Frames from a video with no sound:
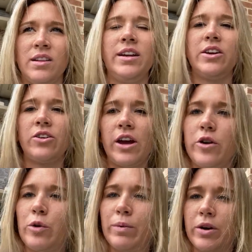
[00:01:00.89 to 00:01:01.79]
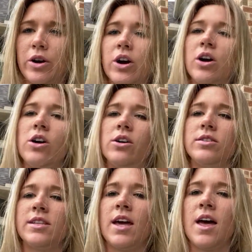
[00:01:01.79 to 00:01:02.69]
lead a great group of
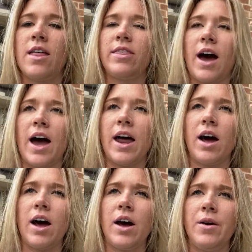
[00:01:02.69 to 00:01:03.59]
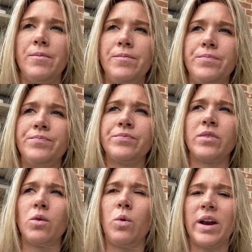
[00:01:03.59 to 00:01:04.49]
girls that
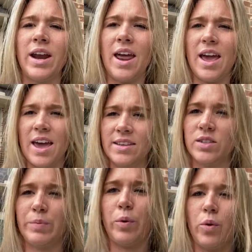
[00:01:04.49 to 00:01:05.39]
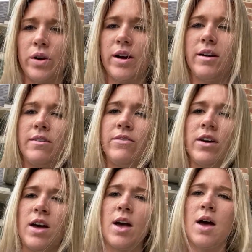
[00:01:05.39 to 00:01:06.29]
wanted a supportive
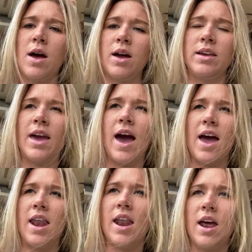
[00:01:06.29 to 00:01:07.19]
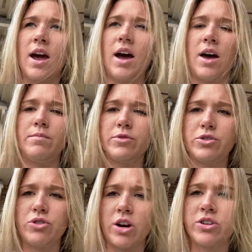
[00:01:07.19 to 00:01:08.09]
yet
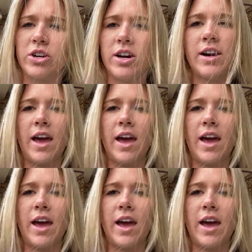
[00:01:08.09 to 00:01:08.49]
structured